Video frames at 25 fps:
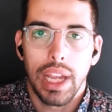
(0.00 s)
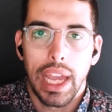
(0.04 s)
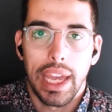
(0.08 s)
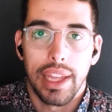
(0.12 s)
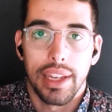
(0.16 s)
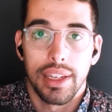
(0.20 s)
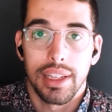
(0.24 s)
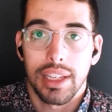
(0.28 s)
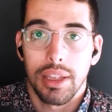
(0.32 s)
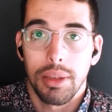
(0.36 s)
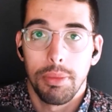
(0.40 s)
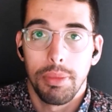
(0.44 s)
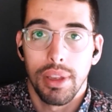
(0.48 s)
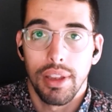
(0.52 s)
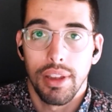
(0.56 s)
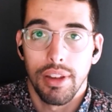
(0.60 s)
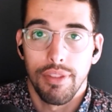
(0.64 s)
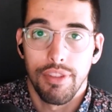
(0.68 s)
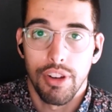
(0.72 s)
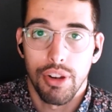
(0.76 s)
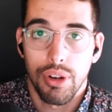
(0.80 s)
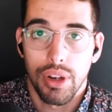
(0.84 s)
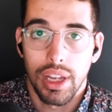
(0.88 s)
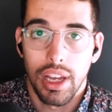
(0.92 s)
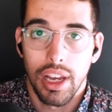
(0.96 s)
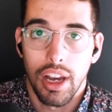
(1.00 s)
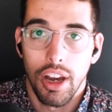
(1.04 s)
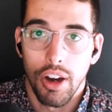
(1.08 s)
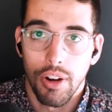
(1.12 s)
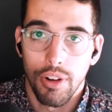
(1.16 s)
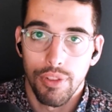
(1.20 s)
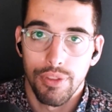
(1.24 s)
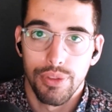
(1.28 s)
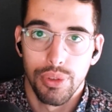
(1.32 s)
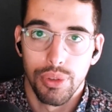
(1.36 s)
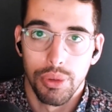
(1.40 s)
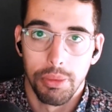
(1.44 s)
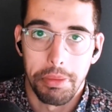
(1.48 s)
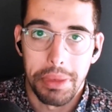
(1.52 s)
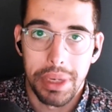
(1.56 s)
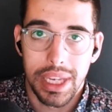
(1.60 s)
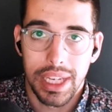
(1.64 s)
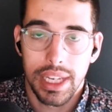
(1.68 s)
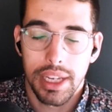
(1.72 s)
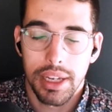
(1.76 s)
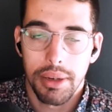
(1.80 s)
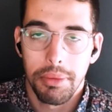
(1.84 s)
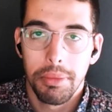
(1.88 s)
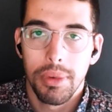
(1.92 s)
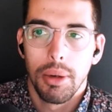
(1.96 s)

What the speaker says: and it can be a very helpful medium,